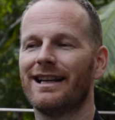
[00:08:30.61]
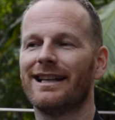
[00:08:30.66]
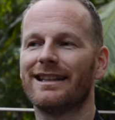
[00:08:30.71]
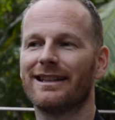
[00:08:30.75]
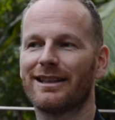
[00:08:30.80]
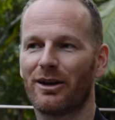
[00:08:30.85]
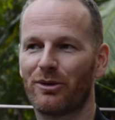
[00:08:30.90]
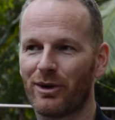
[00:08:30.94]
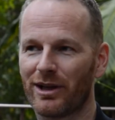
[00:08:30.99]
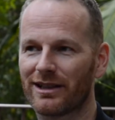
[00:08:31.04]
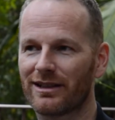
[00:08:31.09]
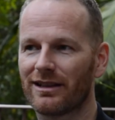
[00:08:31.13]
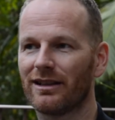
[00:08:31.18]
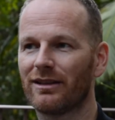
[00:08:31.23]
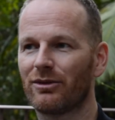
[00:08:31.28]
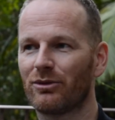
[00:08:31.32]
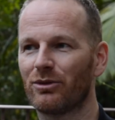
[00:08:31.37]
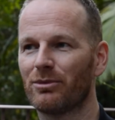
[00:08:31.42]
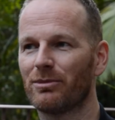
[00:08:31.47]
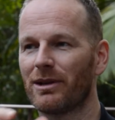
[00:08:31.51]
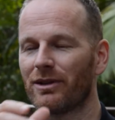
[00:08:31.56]
indirectly
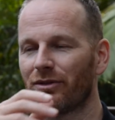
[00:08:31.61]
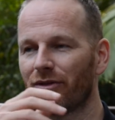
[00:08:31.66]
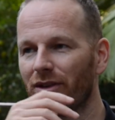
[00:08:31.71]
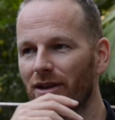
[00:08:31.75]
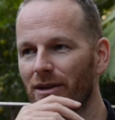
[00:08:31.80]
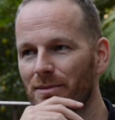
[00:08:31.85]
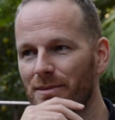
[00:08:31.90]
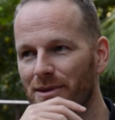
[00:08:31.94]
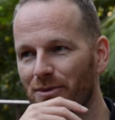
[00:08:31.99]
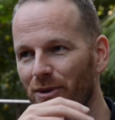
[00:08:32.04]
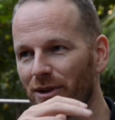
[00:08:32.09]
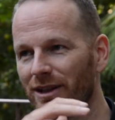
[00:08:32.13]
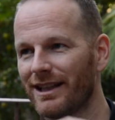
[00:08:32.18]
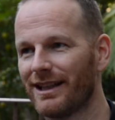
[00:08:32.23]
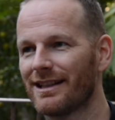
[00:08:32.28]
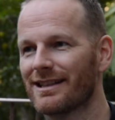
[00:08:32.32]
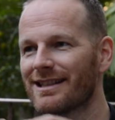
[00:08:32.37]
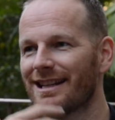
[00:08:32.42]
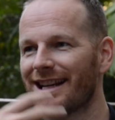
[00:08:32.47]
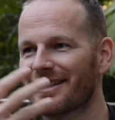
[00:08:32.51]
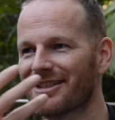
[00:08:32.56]
through my films, where he
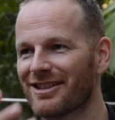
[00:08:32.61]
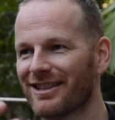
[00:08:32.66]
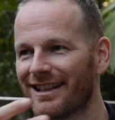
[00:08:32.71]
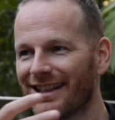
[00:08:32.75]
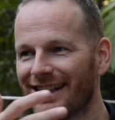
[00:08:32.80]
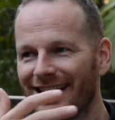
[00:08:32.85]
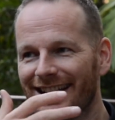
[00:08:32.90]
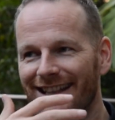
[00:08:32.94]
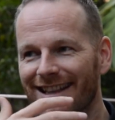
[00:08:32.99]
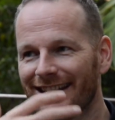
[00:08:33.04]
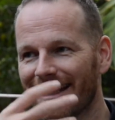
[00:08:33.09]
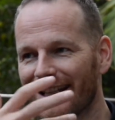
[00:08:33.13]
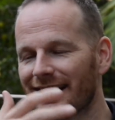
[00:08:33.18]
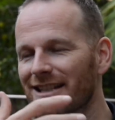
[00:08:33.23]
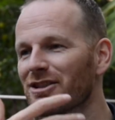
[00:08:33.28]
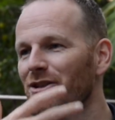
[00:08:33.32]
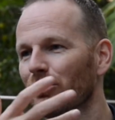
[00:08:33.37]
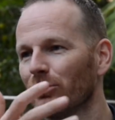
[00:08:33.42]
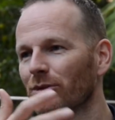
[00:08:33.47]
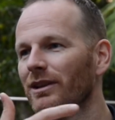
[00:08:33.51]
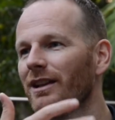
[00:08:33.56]
has actually let
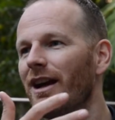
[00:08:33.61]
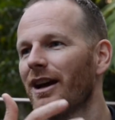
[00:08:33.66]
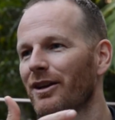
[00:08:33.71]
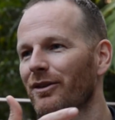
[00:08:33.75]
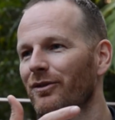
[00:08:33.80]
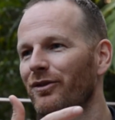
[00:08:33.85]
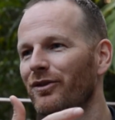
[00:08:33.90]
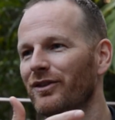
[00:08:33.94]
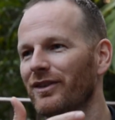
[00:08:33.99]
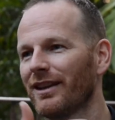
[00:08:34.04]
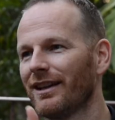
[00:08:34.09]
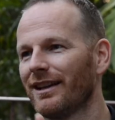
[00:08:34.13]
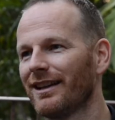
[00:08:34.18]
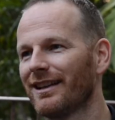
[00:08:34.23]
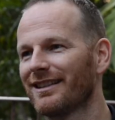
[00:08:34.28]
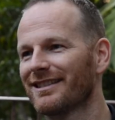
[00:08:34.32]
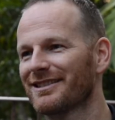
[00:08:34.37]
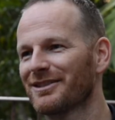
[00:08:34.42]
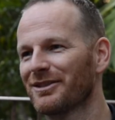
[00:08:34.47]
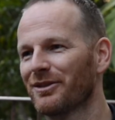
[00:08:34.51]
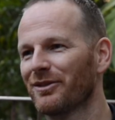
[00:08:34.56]
his own life
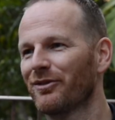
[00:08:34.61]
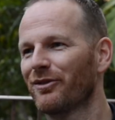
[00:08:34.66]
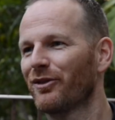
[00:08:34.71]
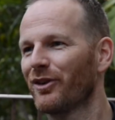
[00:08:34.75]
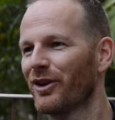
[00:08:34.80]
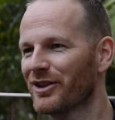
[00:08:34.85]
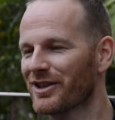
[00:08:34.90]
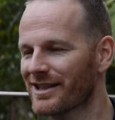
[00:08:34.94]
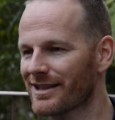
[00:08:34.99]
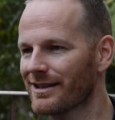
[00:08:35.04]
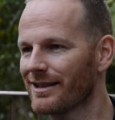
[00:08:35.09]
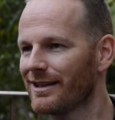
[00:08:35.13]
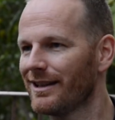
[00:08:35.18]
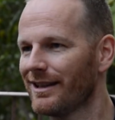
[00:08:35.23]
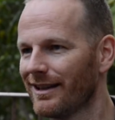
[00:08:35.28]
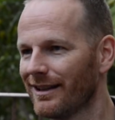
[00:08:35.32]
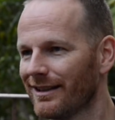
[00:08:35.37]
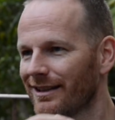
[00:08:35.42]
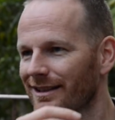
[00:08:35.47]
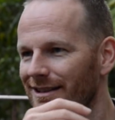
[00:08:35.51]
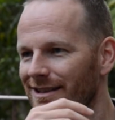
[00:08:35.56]
take sort of front
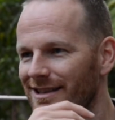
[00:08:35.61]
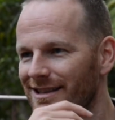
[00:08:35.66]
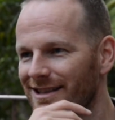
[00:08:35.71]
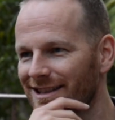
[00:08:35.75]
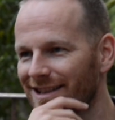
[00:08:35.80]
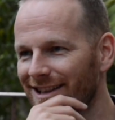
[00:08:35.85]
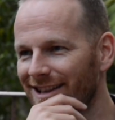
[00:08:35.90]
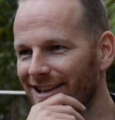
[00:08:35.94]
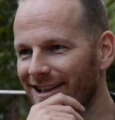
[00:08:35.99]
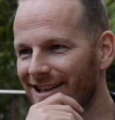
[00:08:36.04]
seat in his